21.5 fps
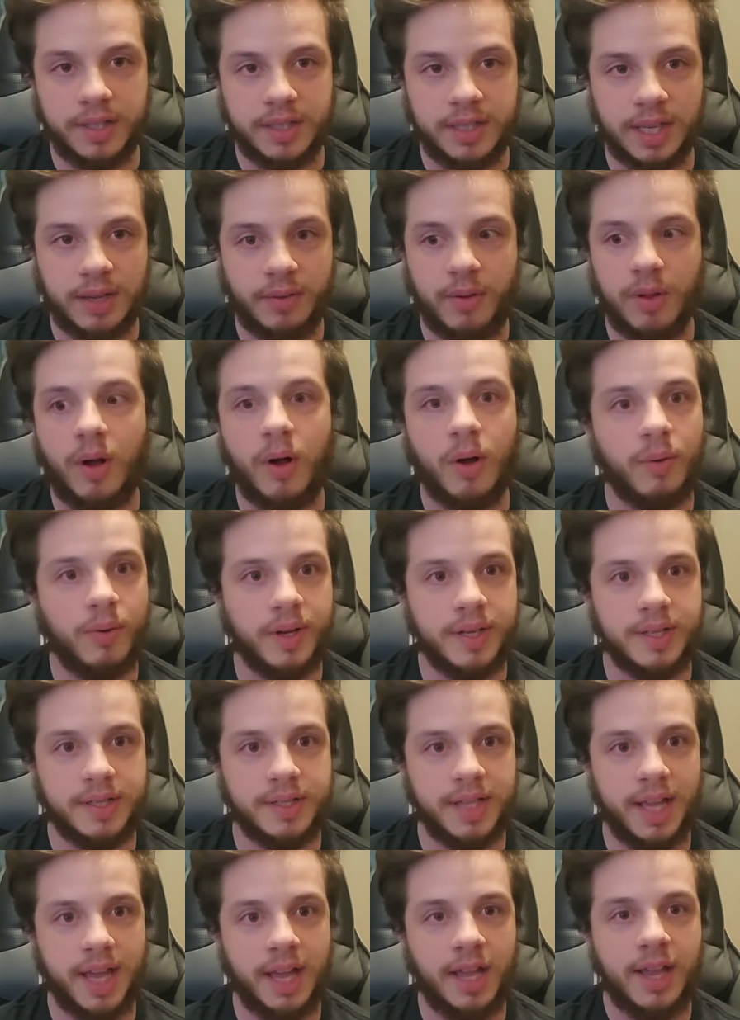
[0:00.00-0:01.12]
as I will
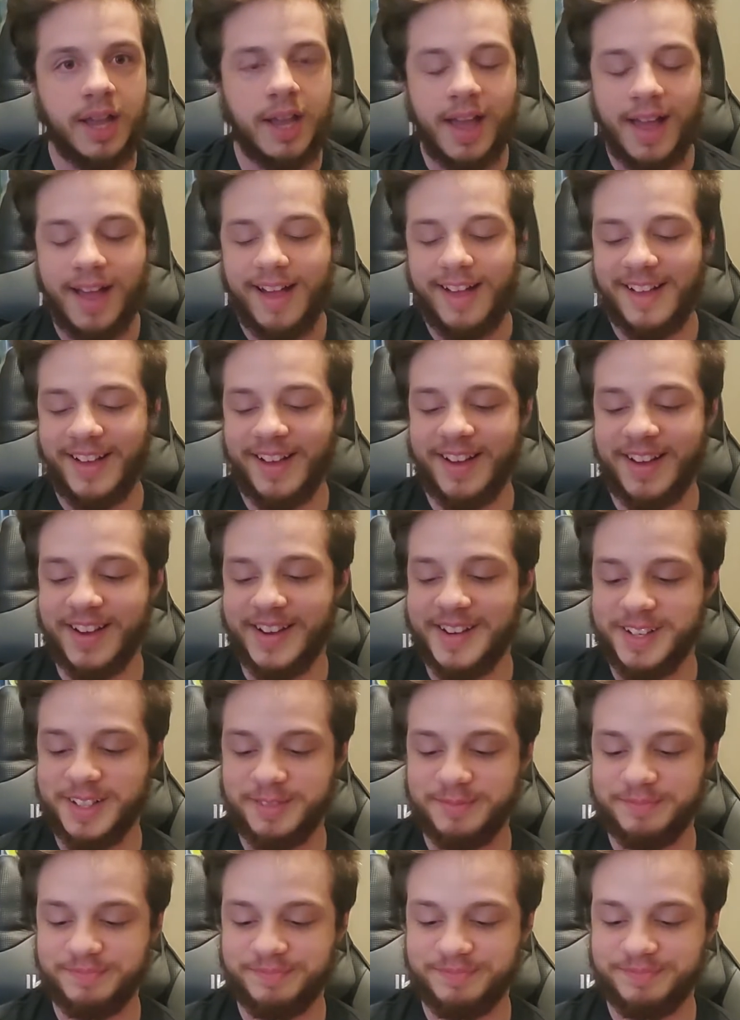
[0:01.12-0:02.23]
always say.
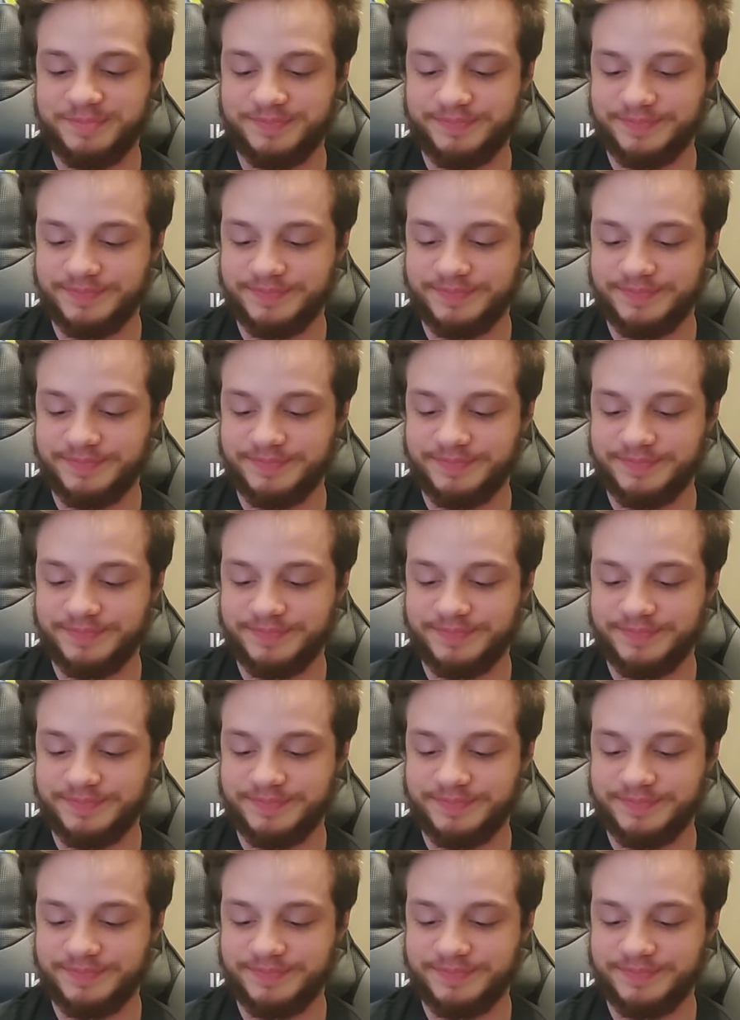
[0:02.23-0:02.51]
Um,